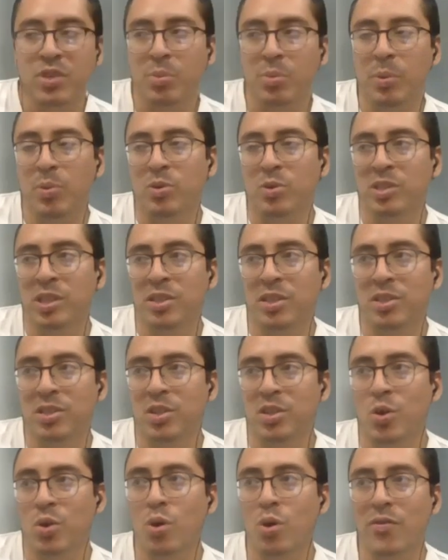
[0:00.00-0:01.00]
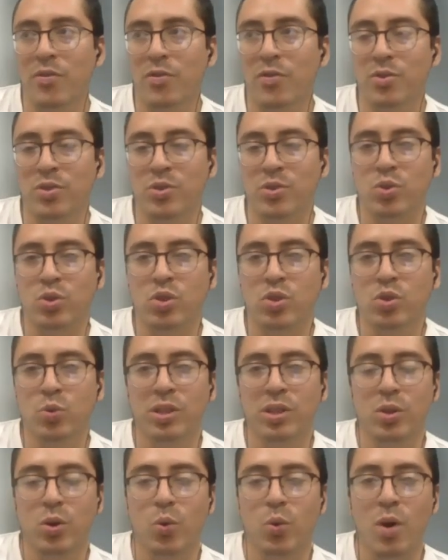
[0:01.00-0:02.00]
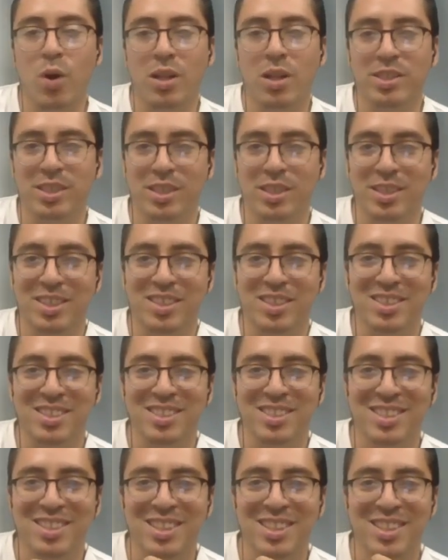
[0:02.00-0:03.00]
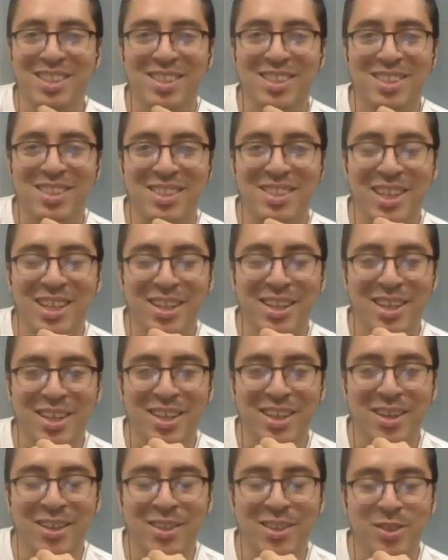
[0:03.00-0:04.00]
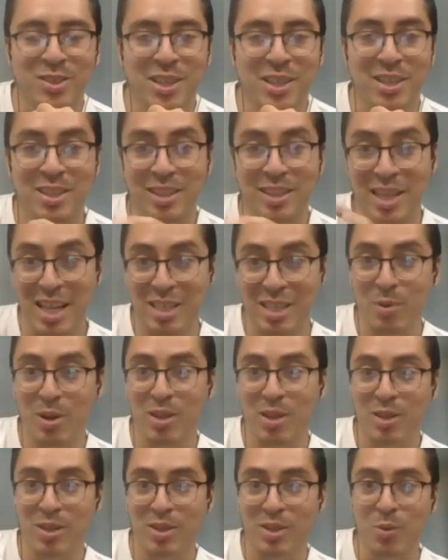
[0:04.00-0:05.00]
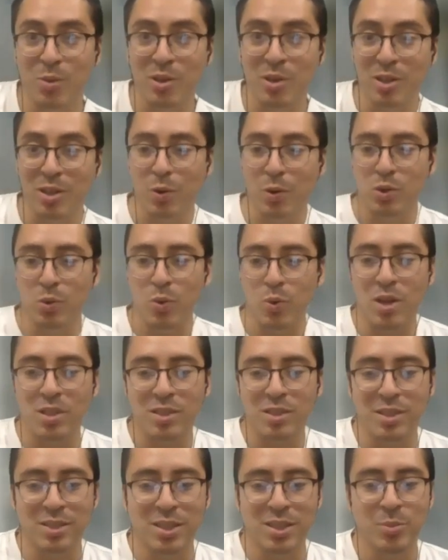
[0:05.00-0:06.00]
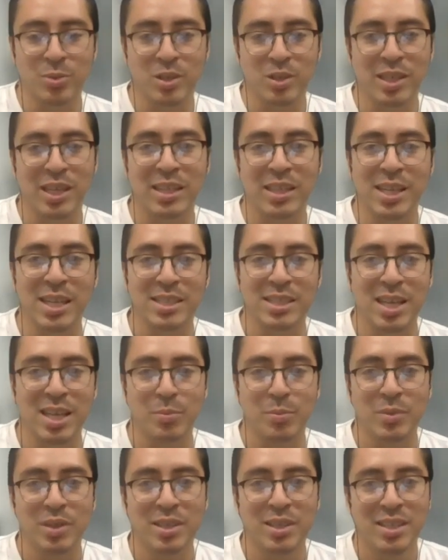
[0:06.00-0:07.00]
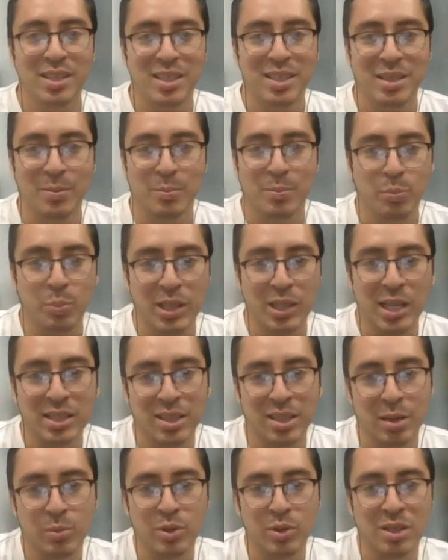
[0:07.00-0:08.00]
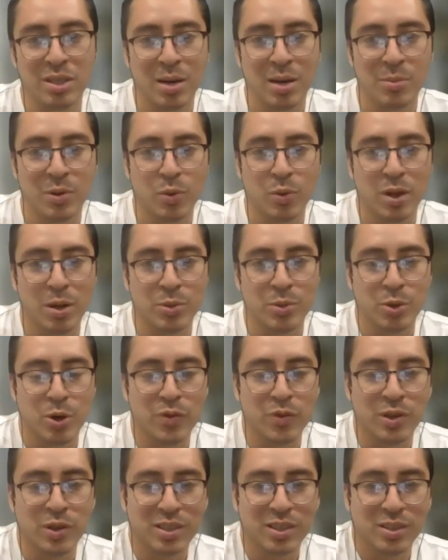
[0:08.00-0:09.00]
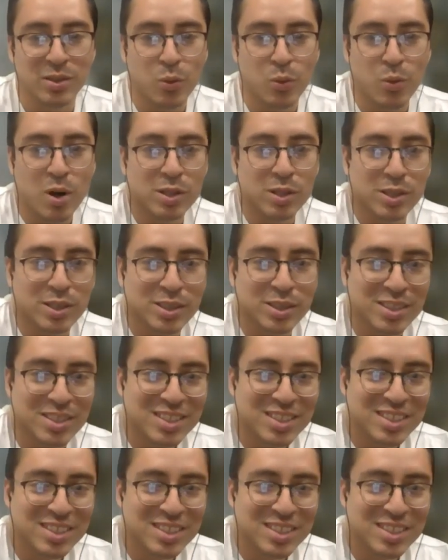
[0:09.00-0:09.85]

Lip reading: some people will say that just whoever is doing the wanting. Like they'll say that's my ego. My ego is wanting something, and that's not me. I'm the one observing the wanting.